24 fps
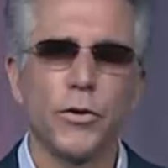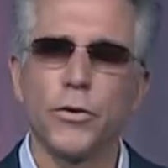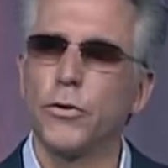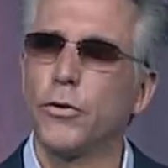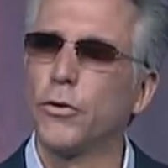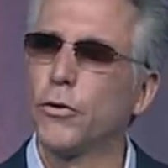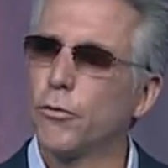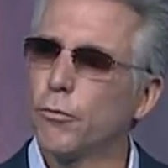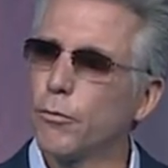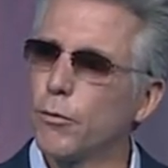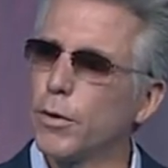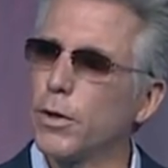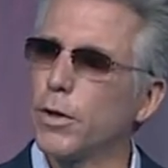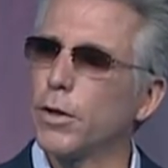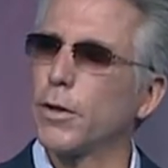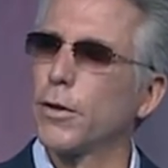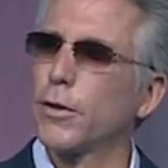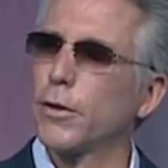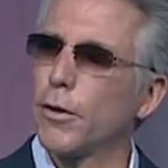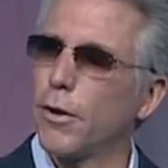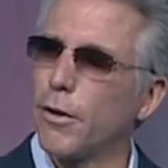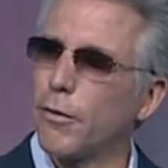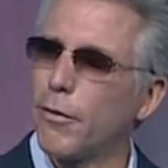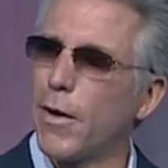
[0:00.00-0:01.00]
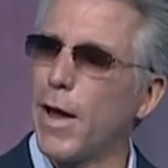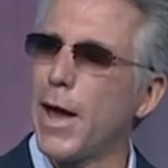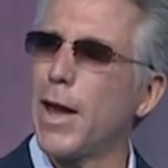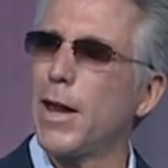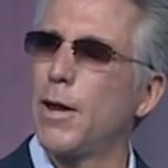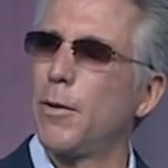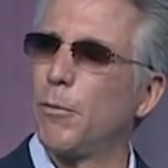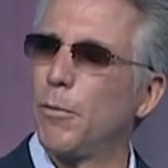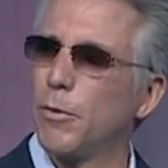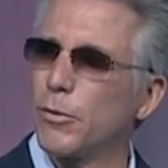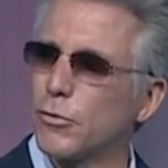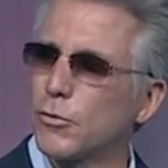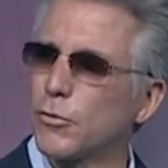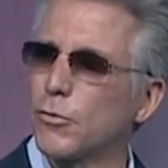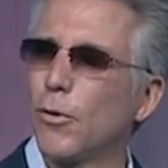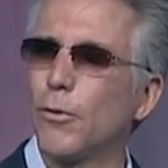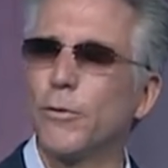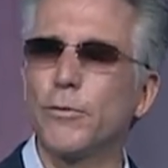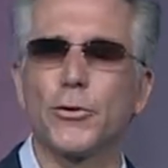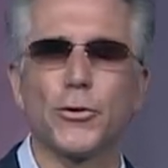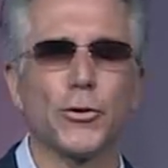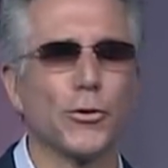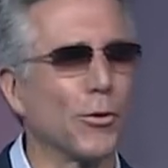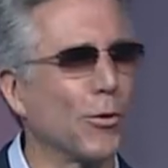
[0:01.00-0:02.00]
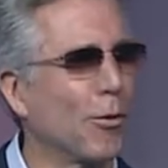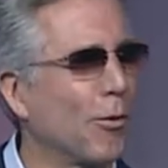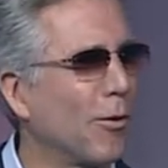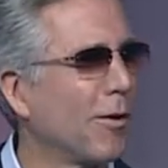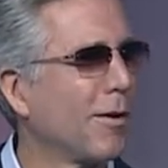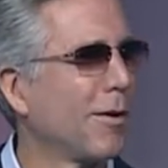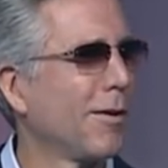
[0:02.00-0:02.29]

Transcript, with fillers: you really love animals, don't you?